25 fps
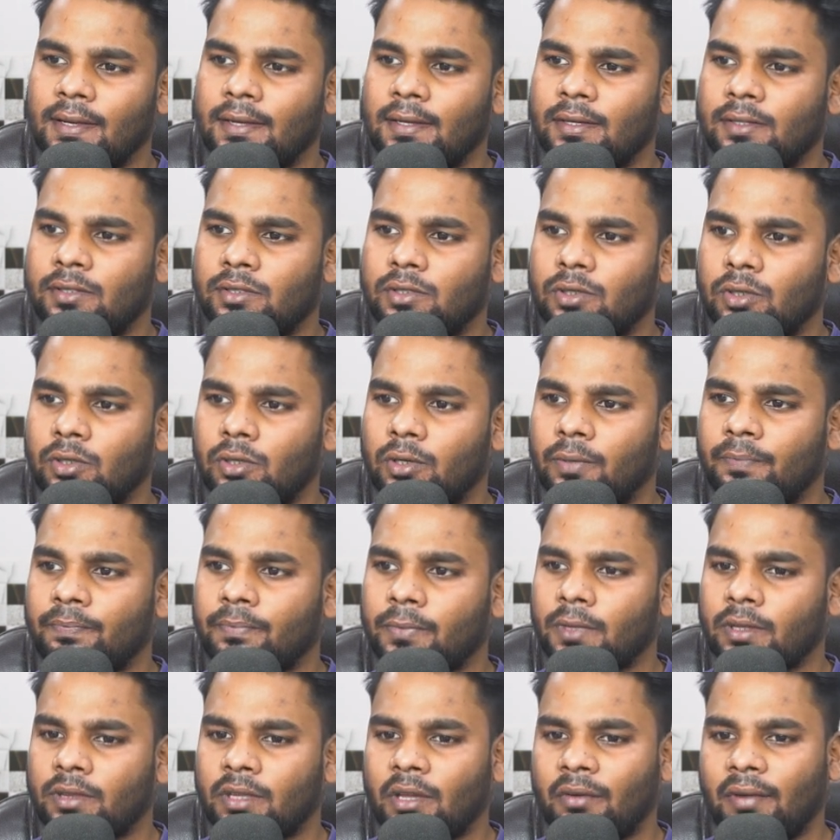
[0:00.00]
So
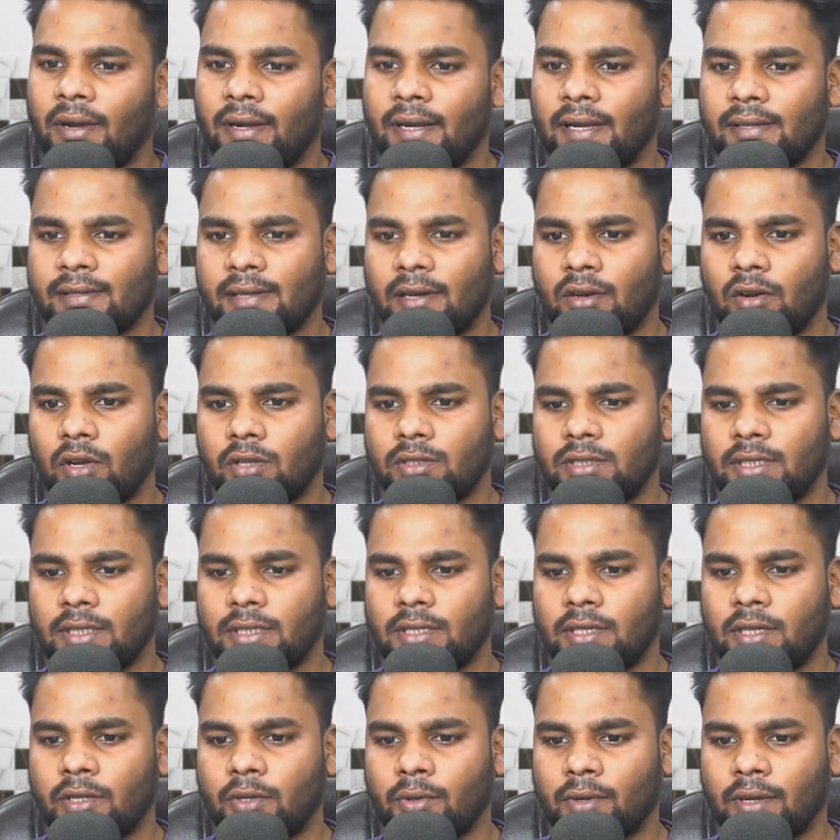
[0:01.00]
the validation
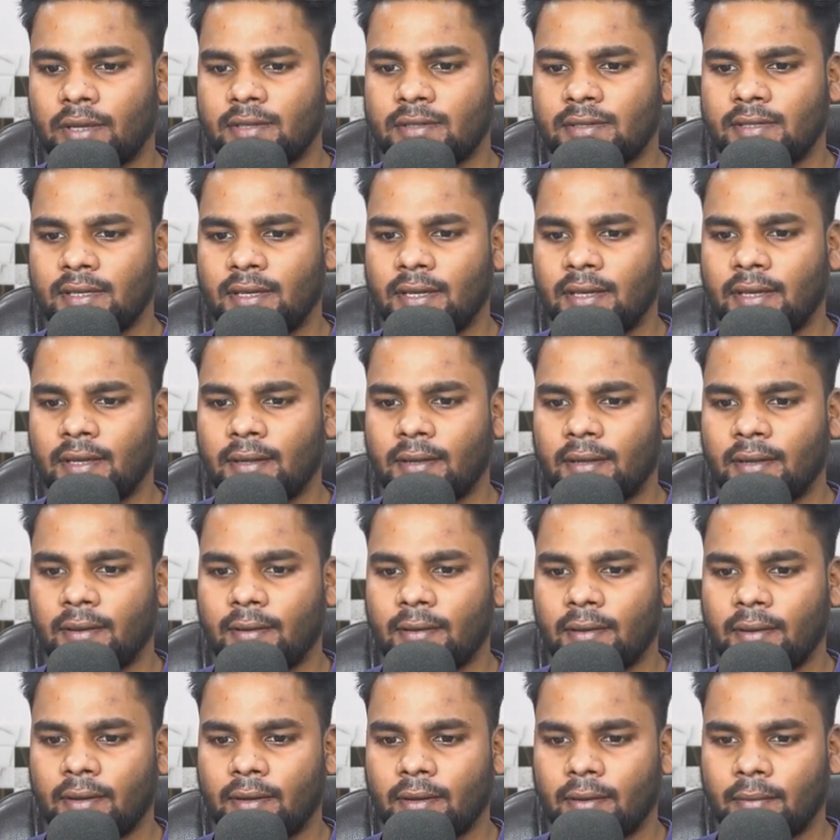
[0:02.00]
logic you can see
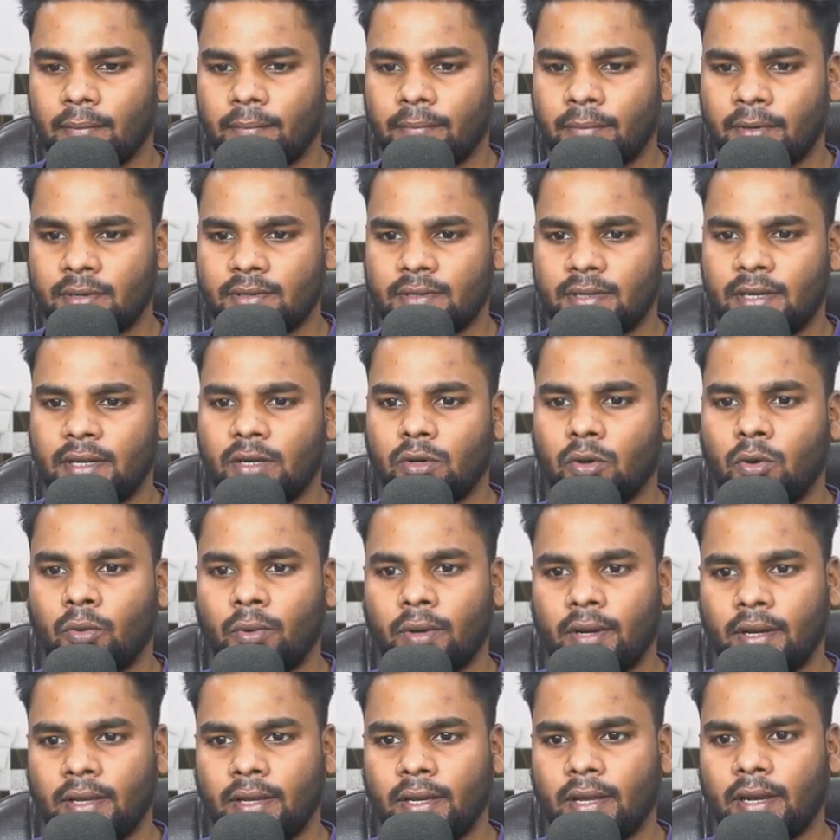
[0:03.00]
present
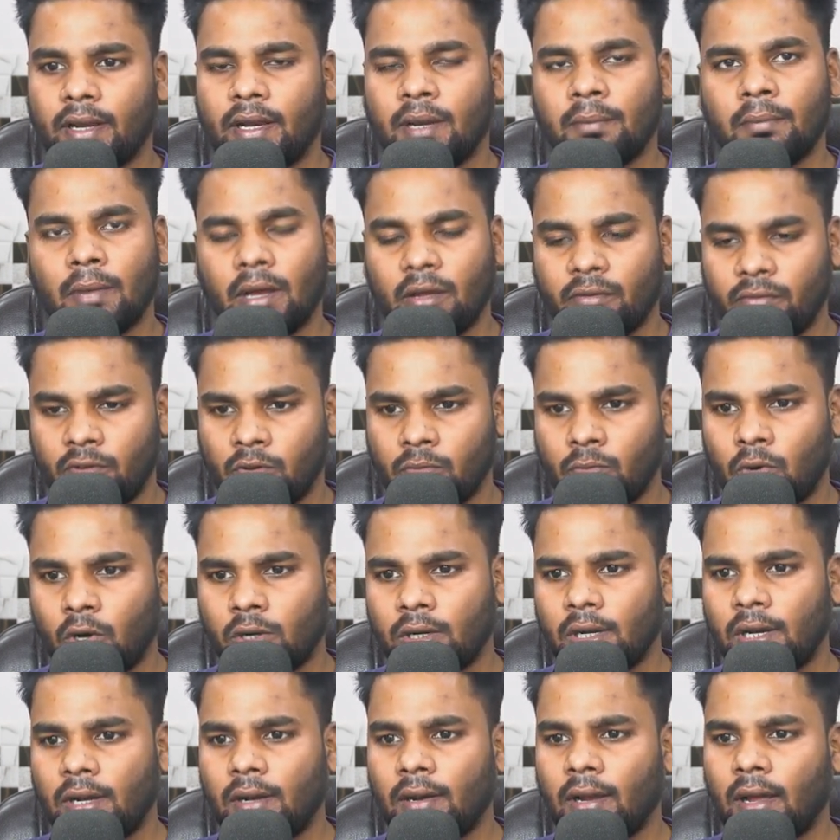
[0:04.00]
over here in my view
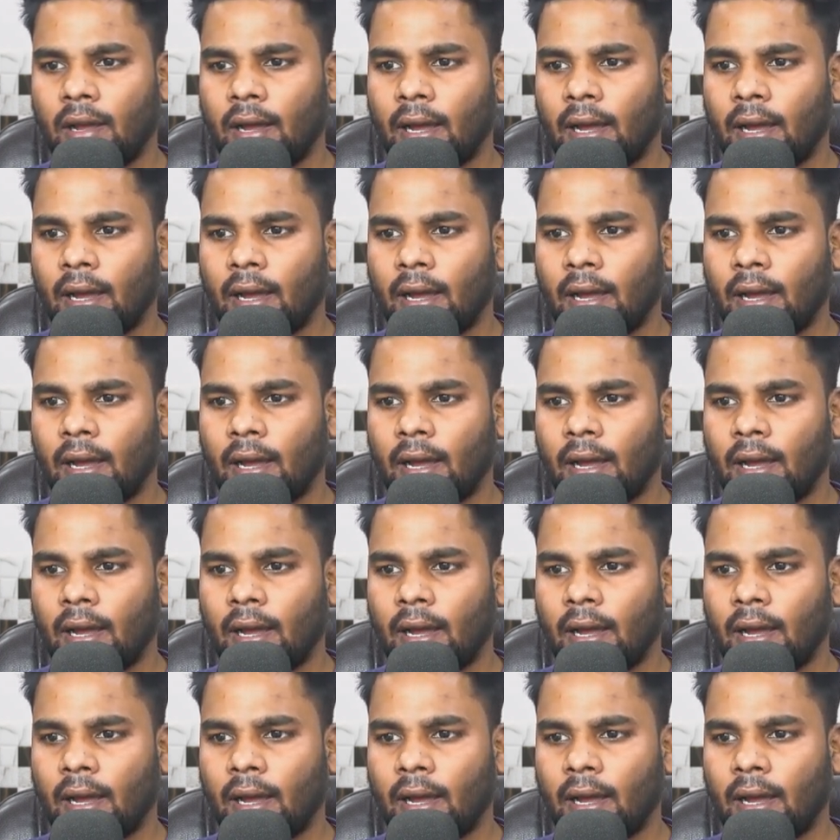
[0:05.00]
model.